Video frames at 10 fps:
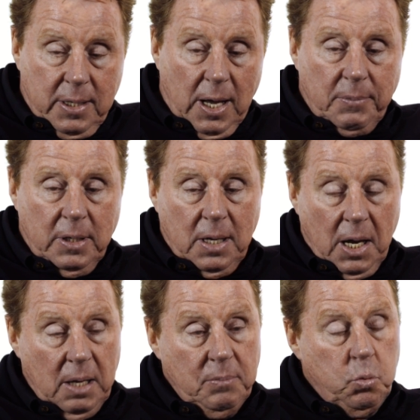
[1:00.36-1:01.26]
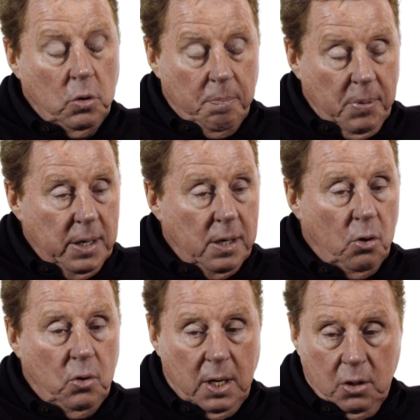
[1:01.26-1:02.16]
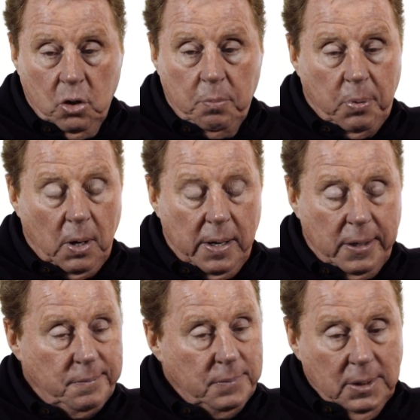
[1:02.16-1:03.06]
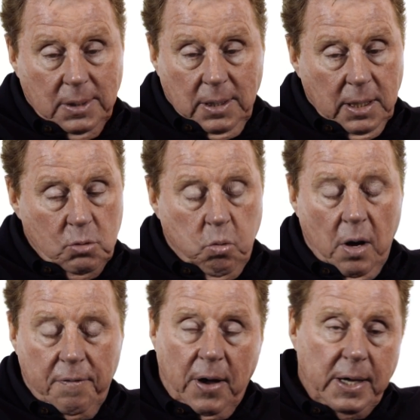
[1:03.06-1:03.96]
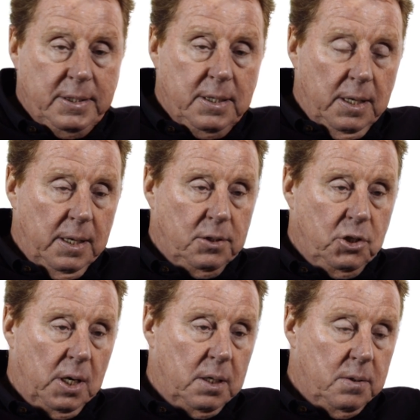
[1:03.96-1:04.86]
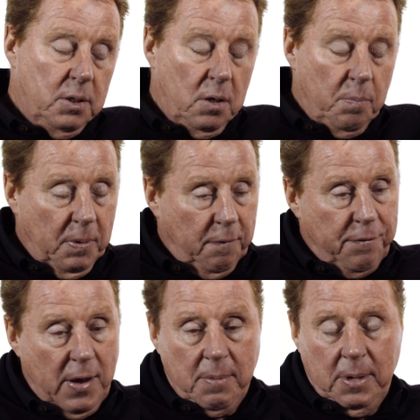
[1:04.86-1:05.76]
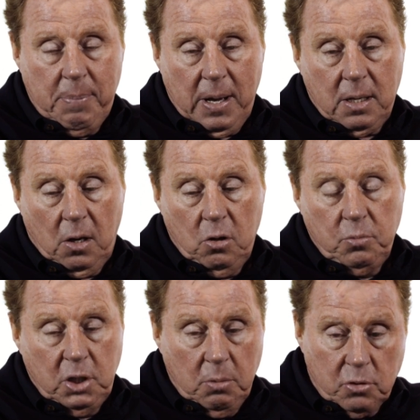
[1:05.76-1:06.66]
a couple of games, would have been a good player. His wife hated it. She had, you know, a big family back home. She